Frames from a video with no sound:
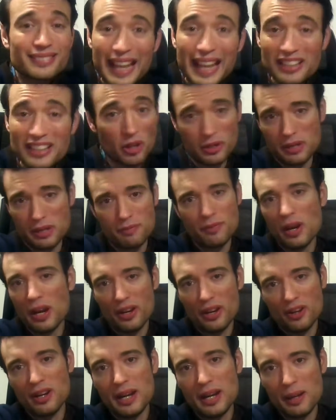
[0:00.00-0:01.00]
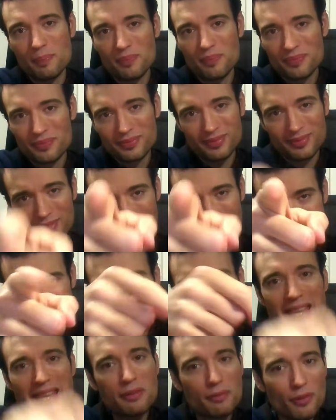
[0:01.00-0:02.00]
They don't invite hype,
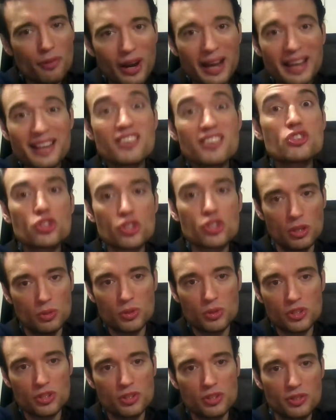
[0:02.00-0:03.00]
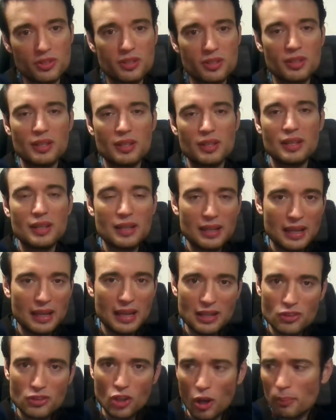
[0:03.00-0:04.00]
they invite solutions.
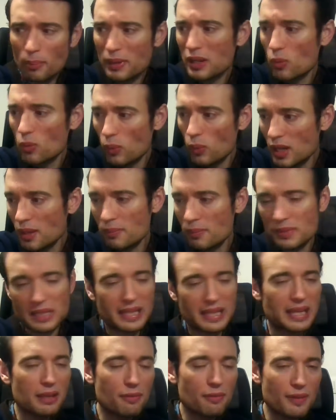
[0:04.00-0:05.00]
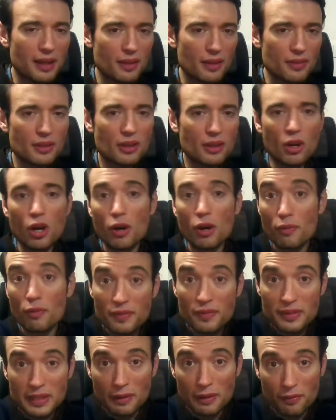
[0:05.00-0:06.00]
And Dominic Williams, the key founder
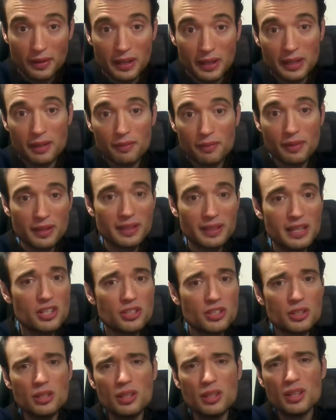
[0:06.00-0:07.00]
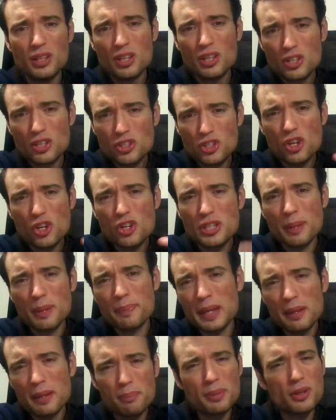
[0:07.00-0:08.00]
of DFINITY Foundation, shows
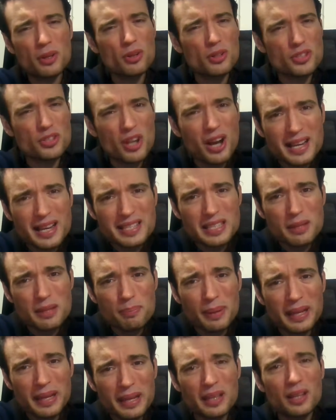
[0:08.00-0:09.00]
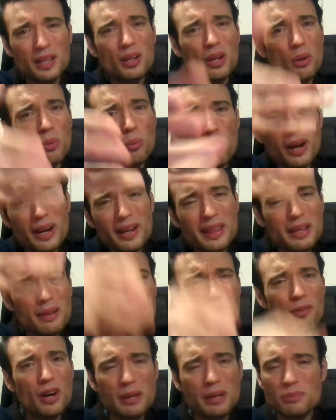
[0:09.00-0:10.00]
up there because ICP. And why do they
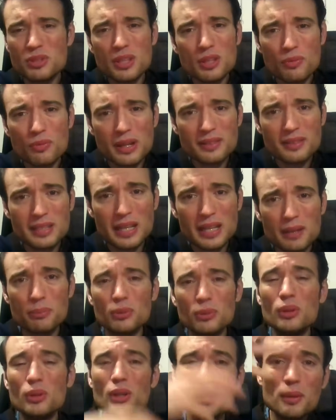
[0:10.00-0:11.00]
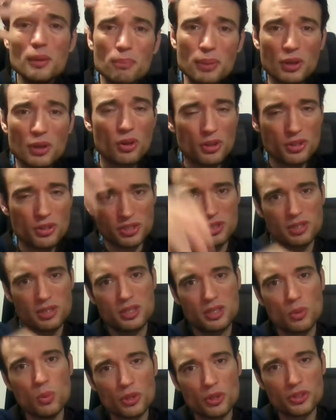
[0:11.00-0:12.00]
invite him to the roundtable?
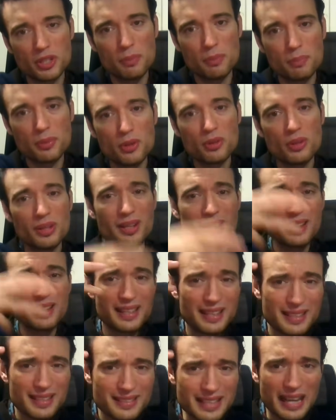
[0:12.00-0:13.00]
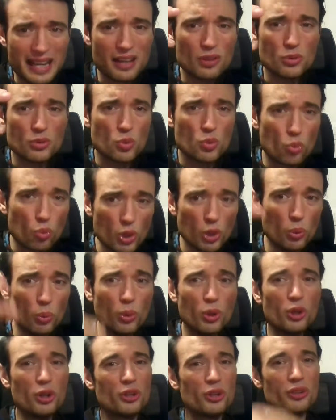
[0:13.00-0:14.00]
Because the World Computer tackles
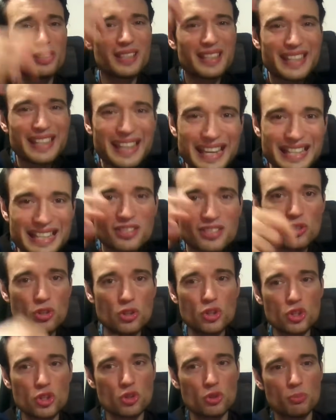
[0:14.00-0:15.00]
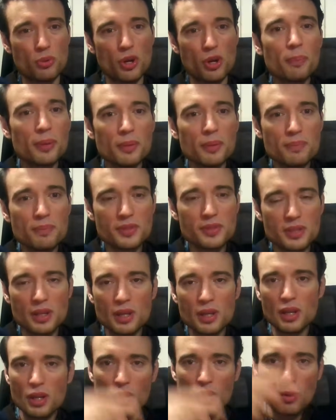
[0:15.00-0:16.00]
real world institutional
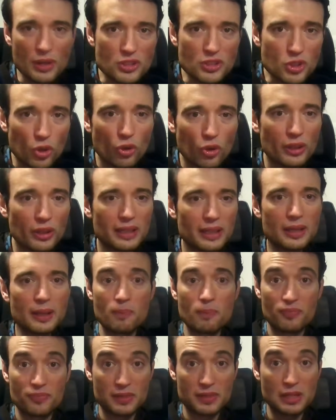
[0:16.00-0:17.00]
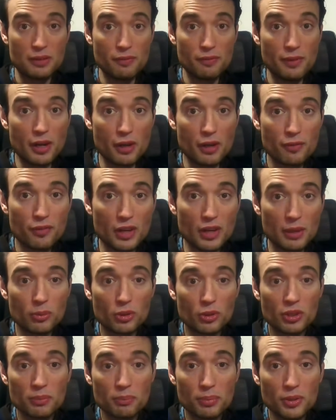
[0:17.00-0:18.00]
problems, we're talking
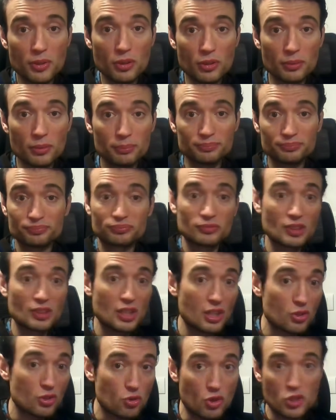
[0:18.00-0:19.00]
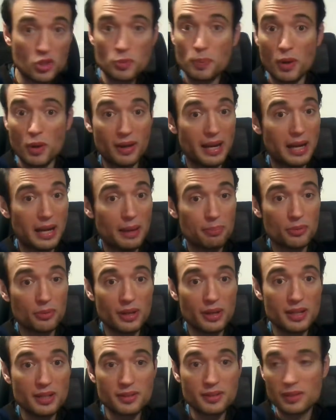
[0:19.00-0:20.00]
verifiable compute, transparent
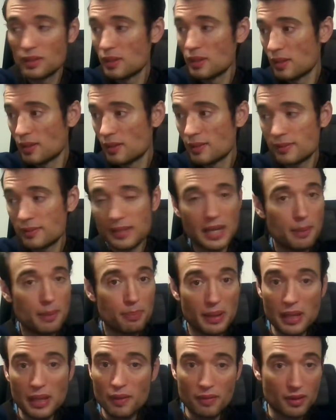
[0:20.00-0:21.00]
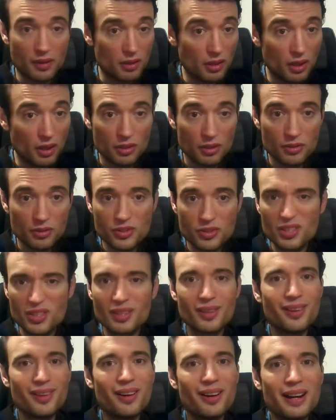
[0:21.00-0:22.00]
upgrades, tamper evident
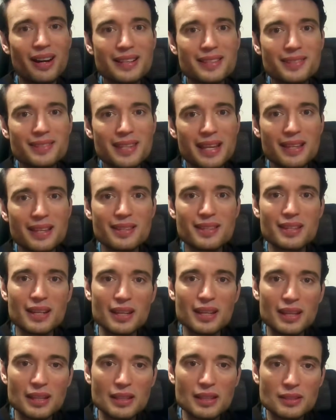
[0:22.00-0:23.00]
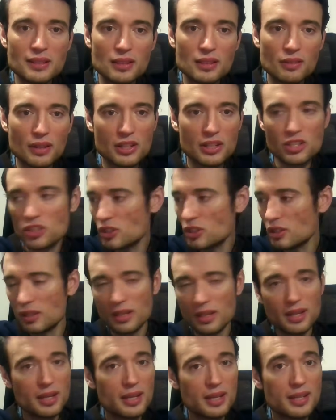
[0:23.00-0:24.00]
logs, identity
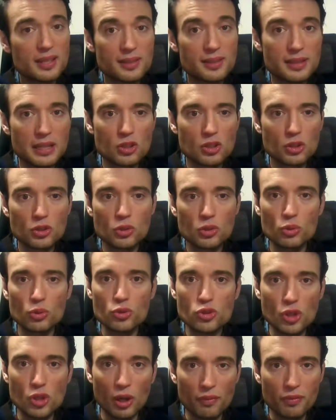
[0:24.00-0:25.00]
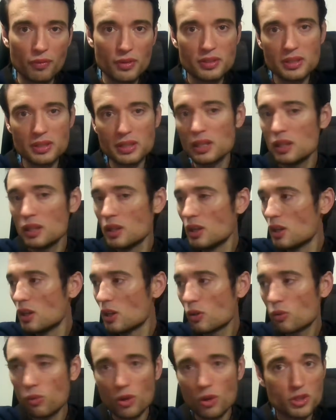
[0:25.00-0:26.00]
integration, digital sovereignty,
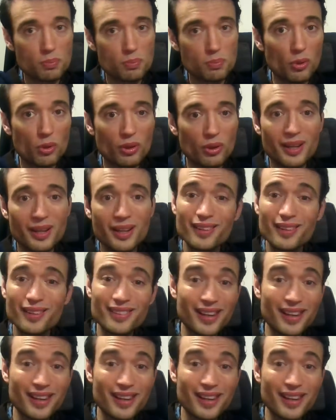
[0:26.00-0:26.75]
cross border